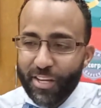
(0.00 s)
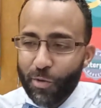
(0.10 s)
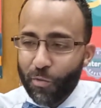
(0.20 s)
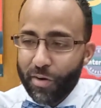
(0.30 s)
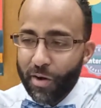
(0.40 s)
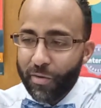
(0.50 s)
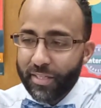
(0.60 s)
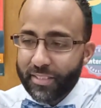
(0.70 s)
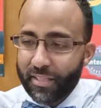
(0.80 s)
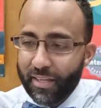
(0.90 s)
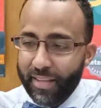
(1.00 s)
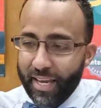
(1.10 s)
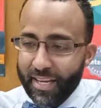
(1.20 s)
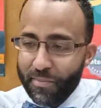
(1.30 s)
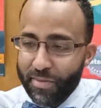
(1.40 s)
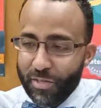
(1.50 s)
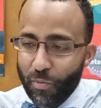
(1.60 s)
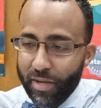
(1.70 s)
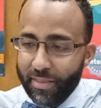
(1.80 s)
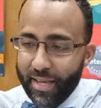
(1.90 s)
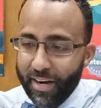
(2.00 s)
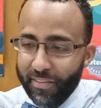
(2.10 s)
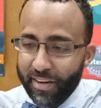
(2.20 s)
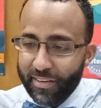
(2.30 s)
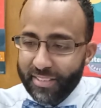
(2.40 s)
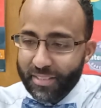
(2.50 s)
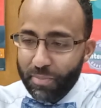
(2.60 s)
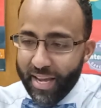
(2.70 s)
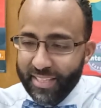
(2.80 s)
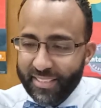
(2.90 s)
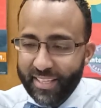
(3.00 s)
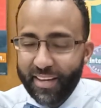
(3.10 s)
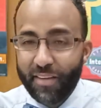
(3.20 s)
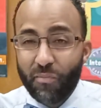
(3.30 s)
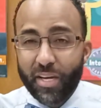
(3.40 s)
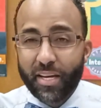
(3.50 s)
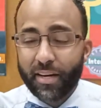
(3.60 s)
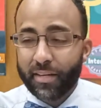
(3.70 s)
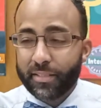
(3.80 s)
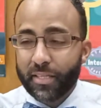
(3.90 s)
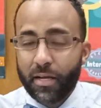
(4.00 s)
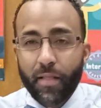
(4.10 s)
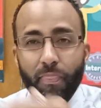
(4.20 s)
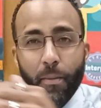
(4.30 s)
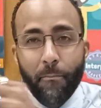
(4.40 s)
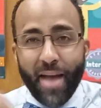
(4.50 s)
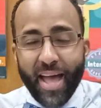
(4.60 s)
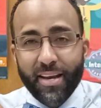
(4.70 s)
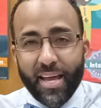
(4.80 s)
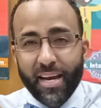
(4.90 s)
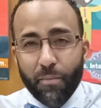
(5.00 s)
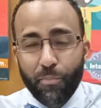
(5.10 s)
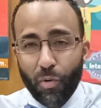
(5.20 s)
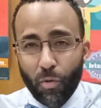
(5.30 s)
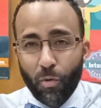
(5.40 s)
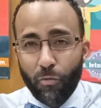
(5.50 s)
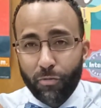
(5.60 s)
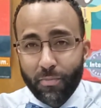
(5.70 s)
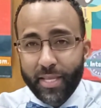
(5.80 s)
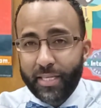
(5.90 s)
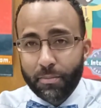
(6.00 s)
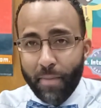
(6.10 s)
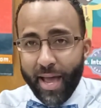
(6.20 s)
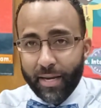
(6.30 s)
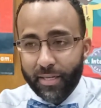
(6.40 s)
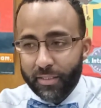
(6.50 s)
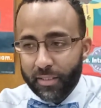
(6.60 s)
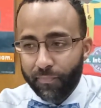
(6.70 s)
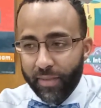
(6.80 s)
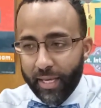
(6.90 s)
You'll notice that in between there, there is space because the magnetic pull from these magnets